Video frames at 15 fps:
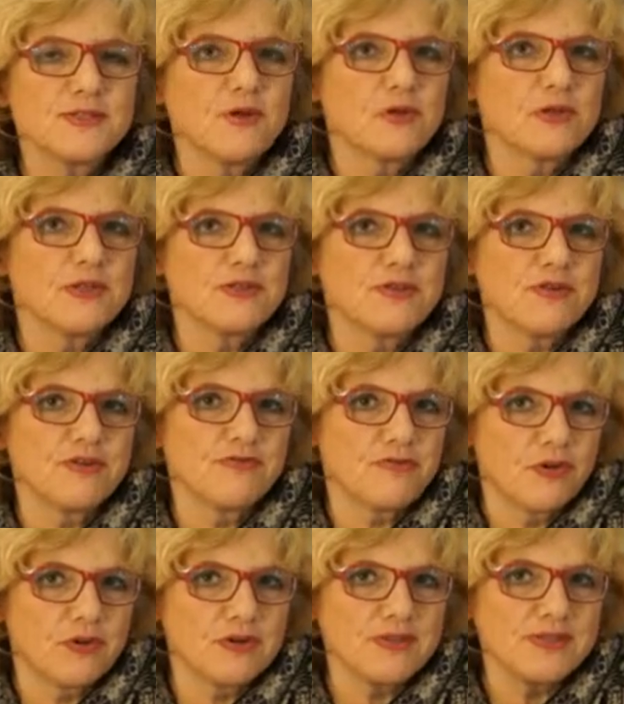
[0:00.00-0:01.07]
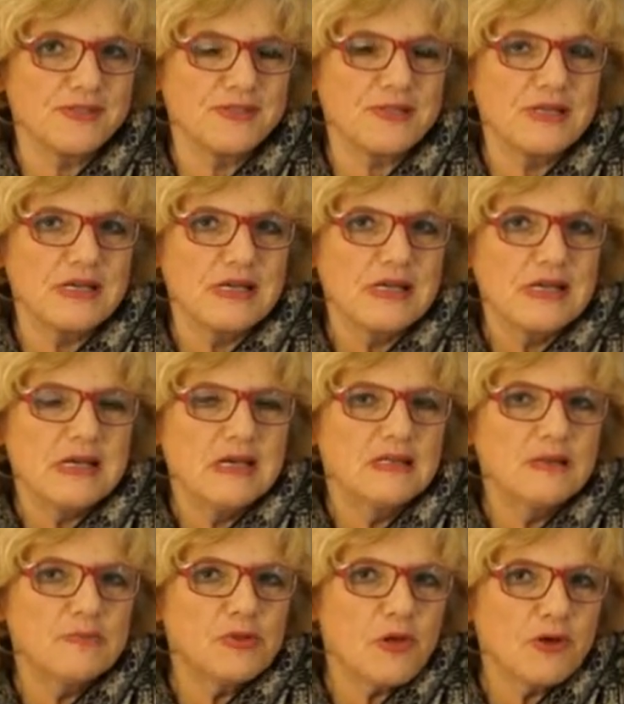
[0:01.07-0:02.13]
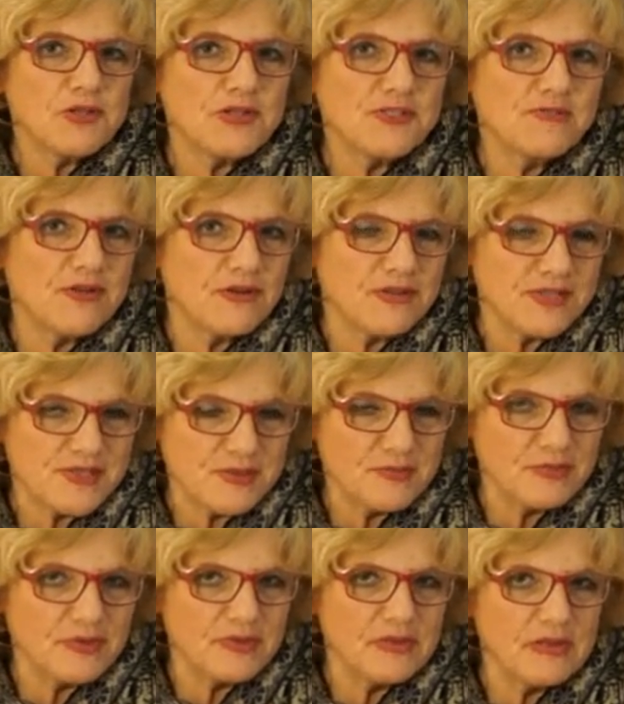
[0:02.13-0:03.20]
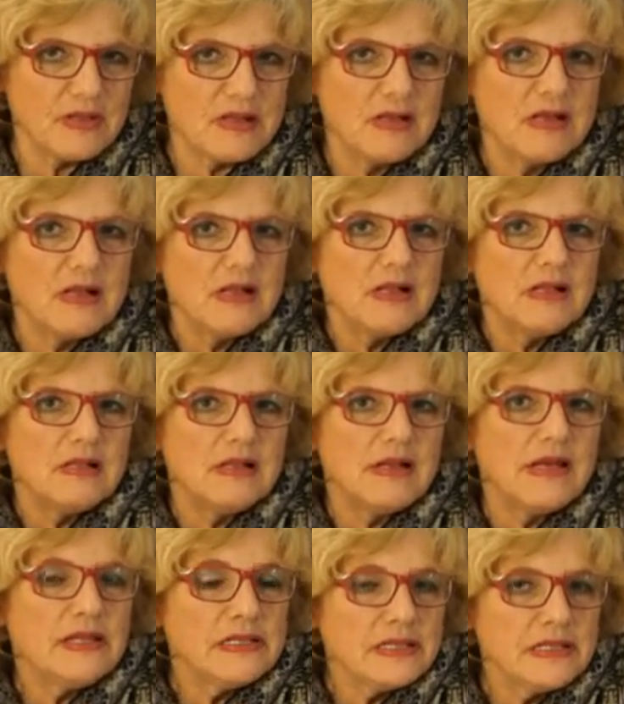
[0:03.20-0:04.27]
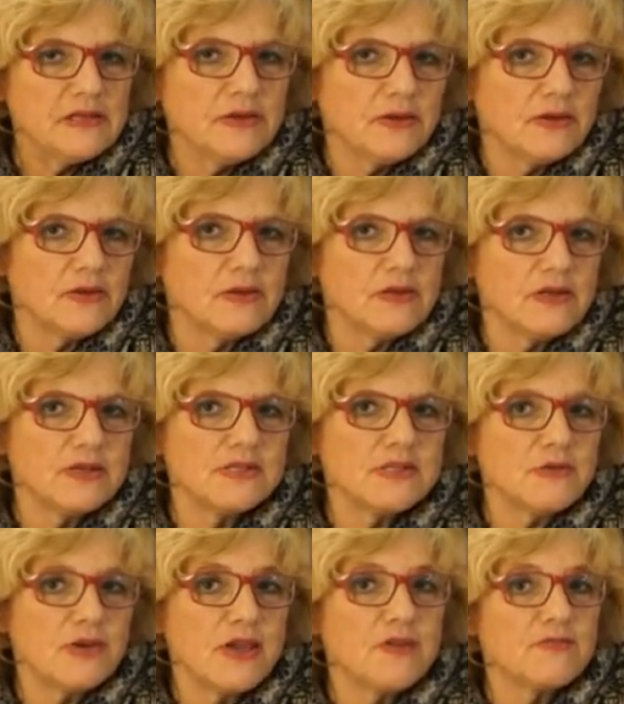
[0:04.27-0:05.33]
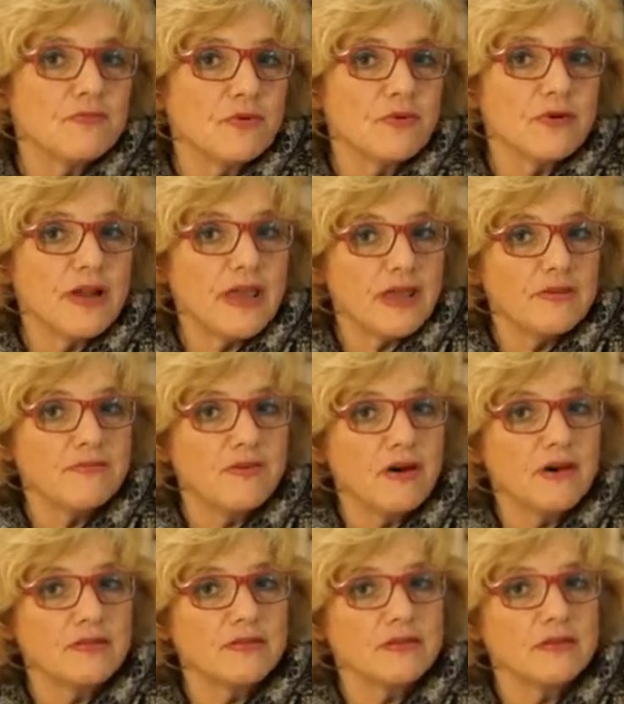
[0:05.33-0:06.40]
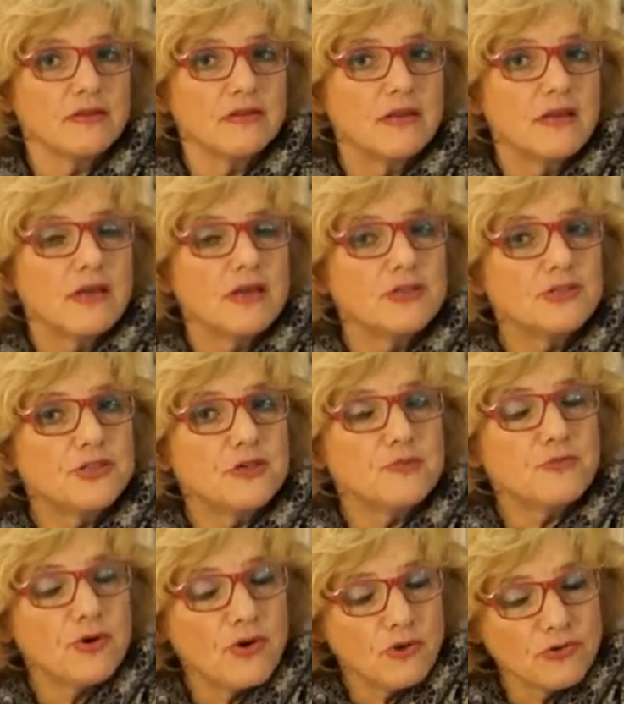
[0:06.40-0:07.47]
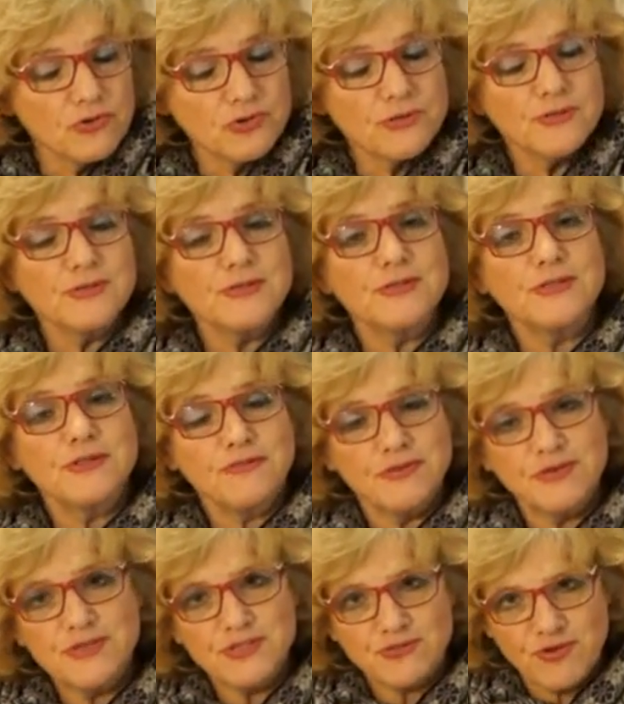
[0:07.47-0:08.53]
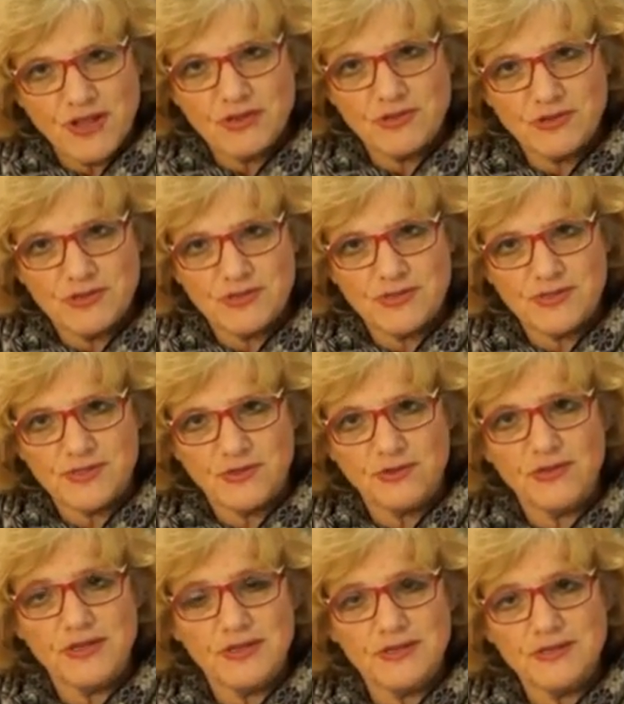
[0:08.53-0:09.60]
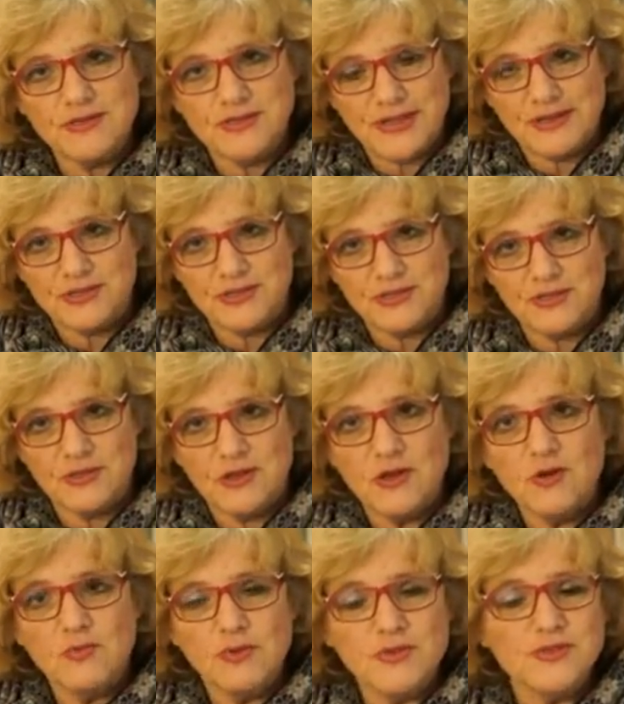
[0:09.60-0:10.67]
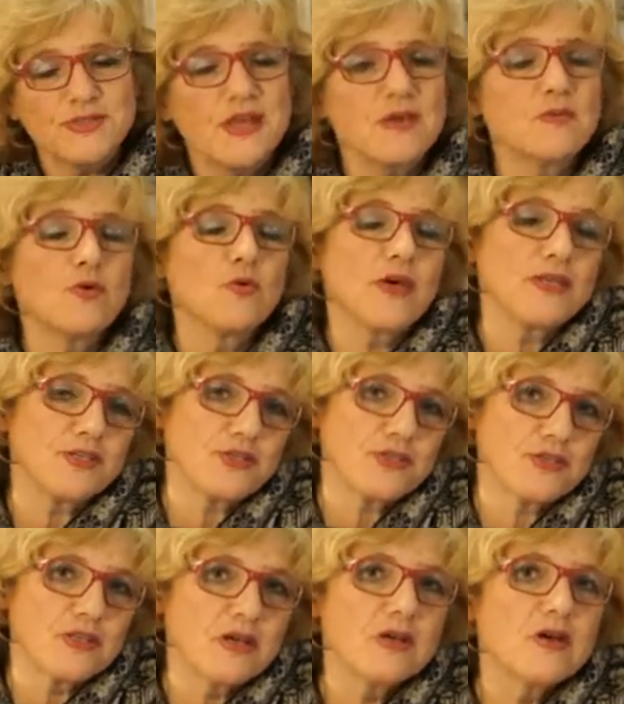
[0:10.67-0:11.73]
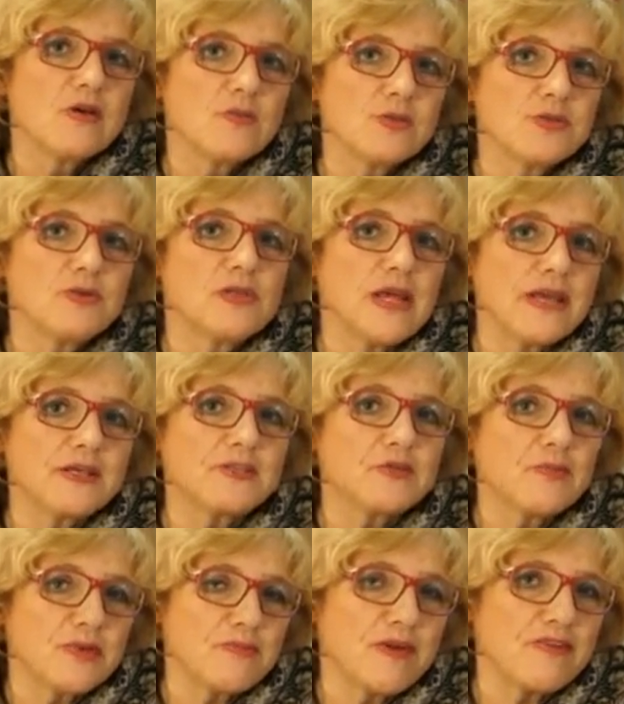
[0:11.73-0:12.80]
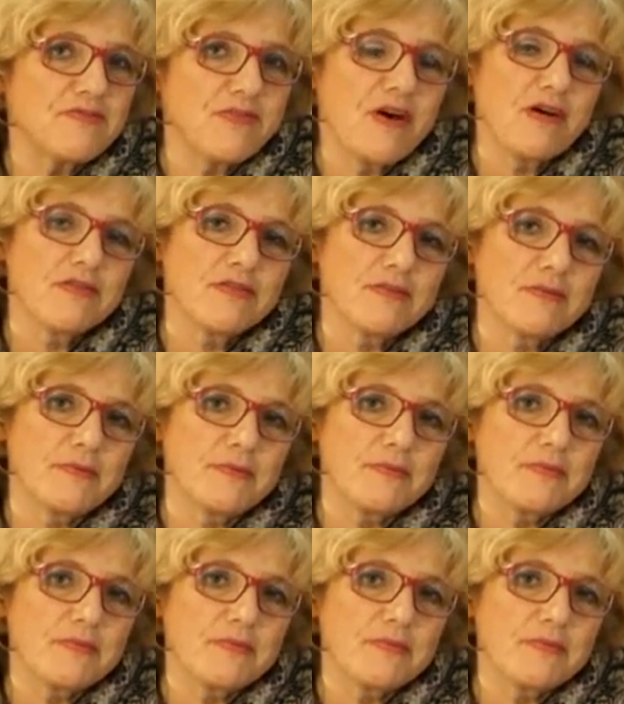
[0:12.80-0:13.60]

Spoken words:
Solitary Forest. The plot is very simple. A little girl is looking for a father, and she approaches different strangers on the intersection with the same question, "Would you like to be my father?"